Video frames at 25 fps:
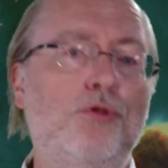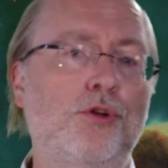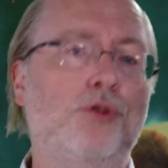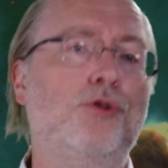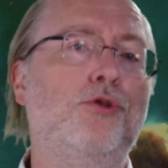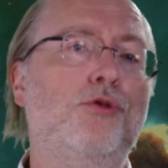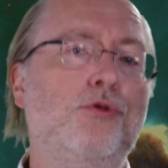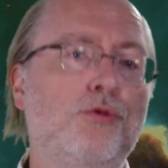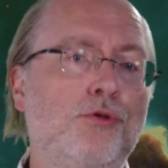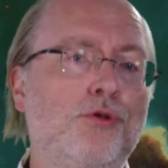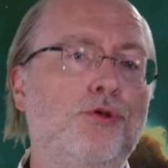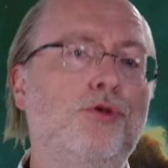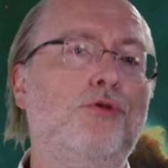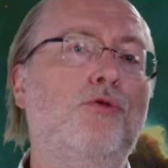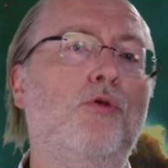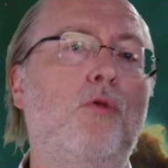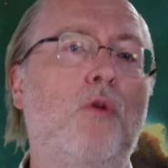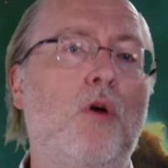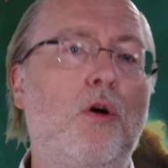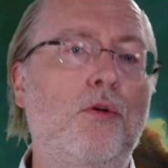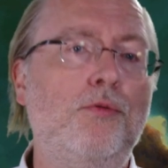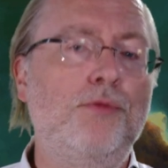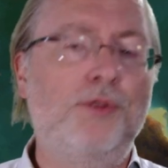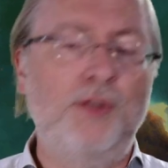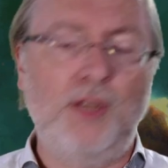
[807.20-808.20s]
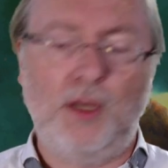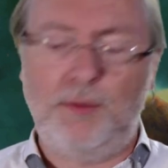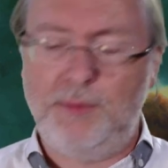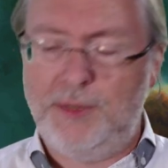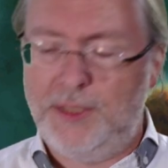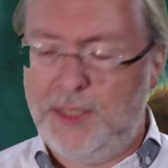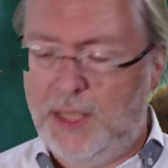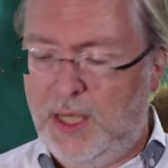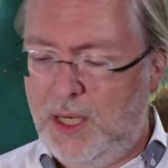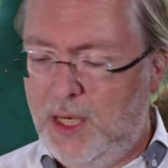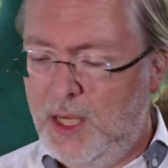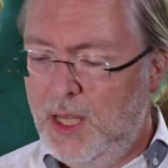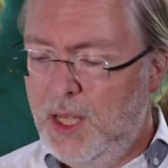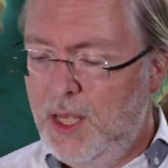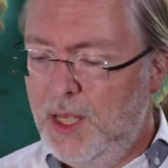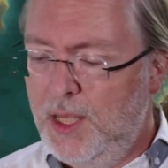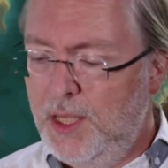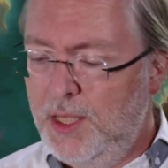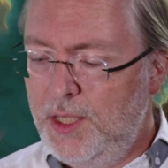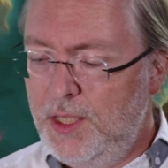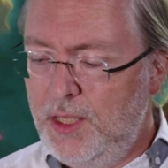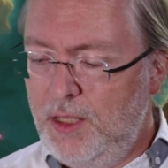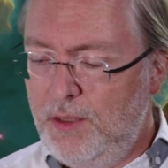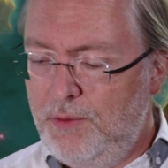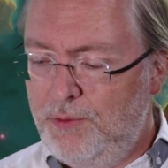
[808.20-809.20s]
you can use your own terminal
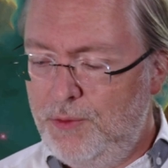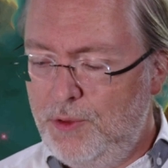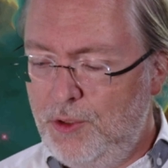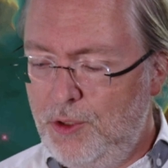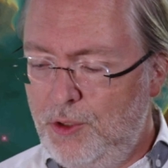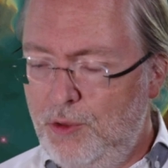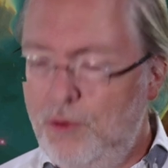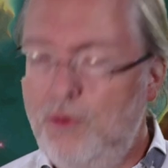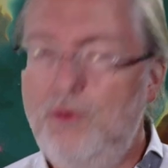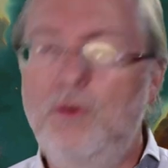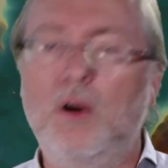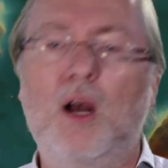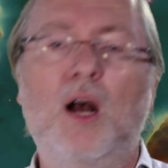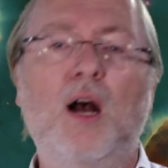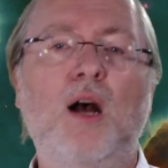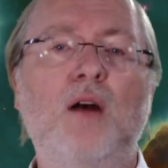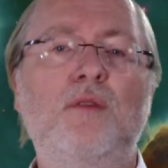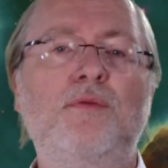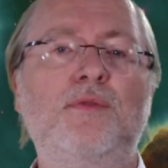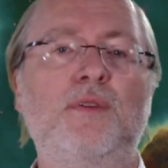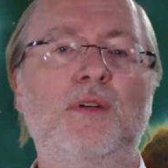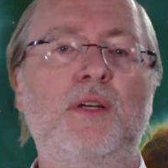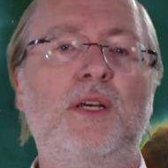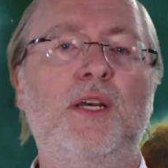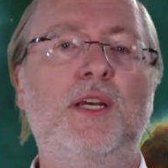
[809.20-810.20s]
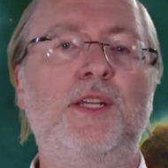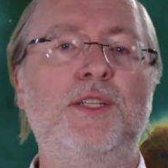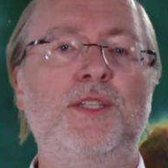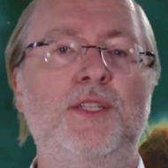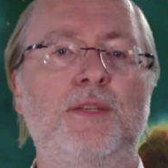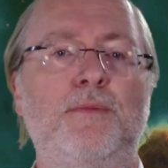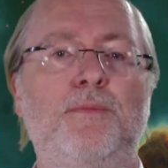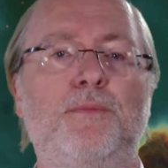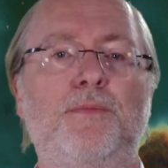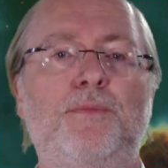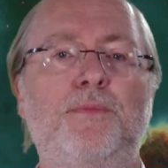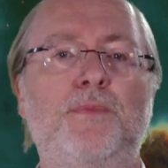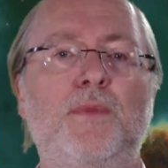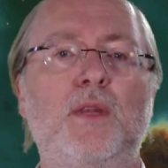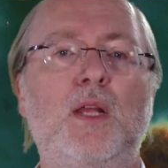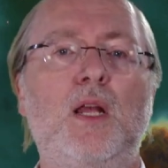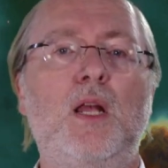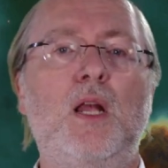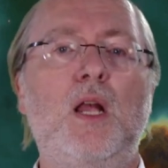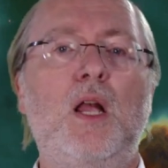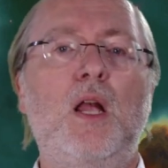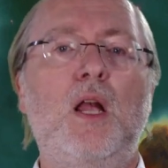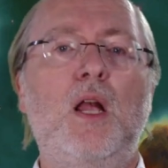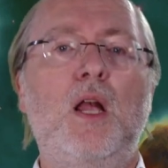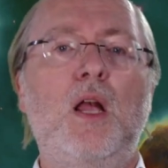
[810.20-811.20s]
if you have any.
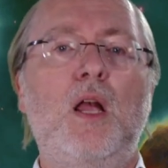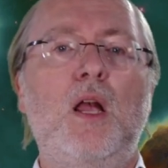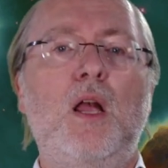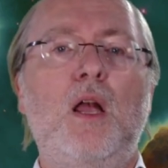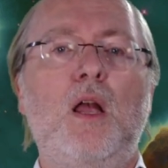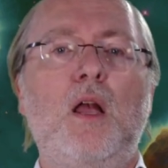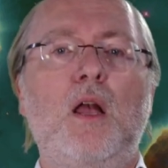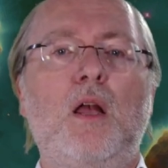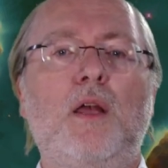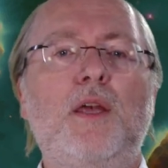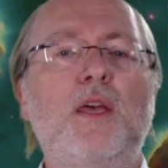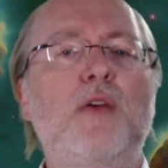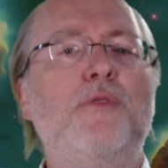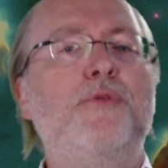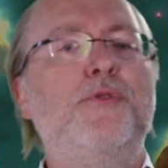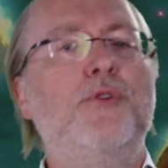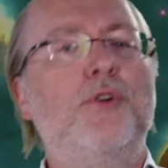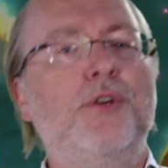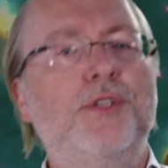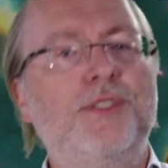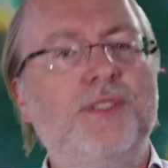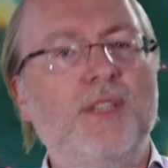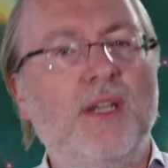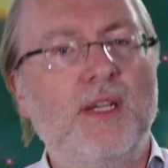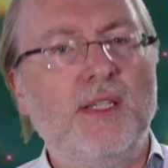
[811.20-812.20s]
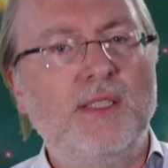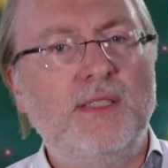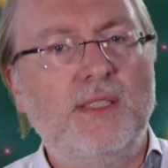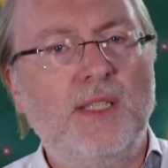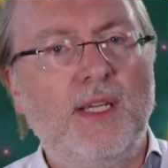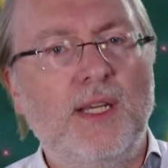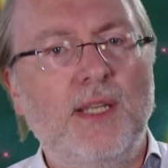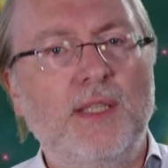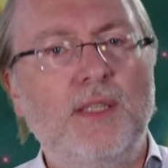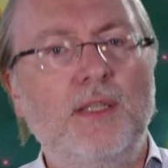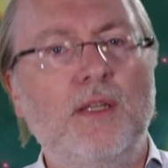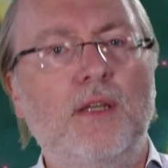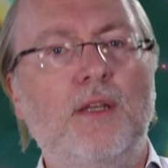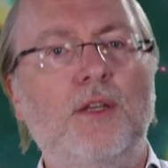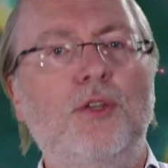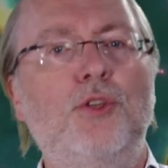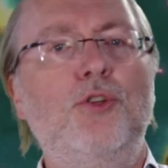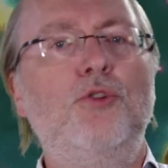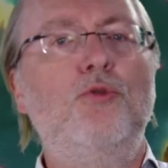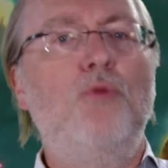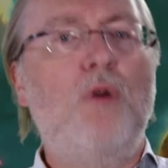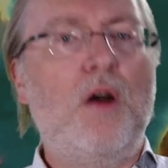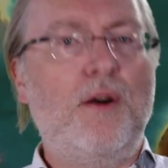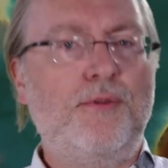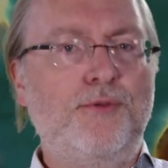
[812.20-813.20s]
If you're interested,
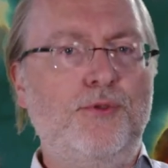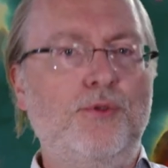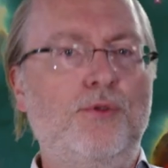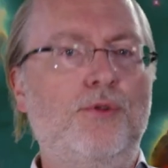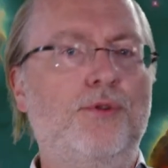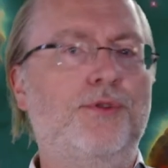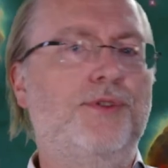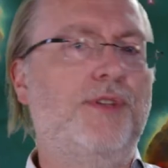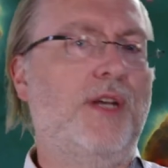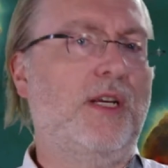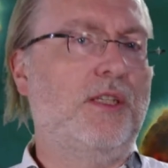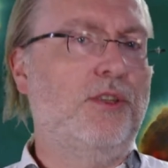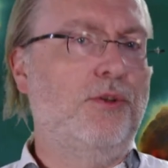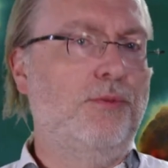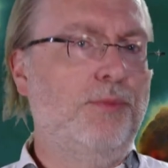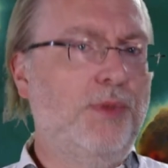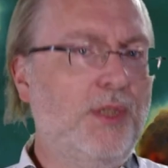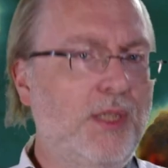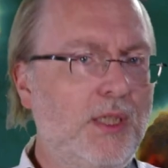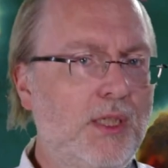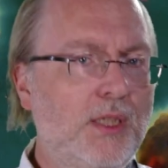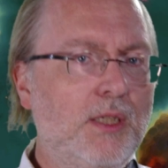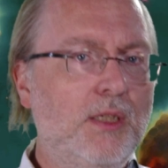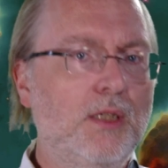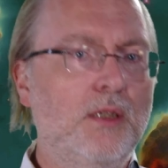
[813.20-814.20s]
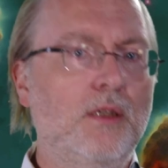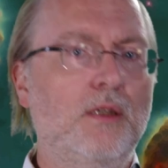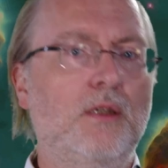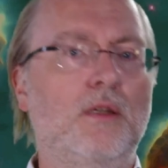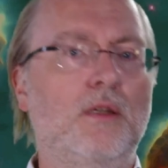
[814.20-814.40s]
you have to contact me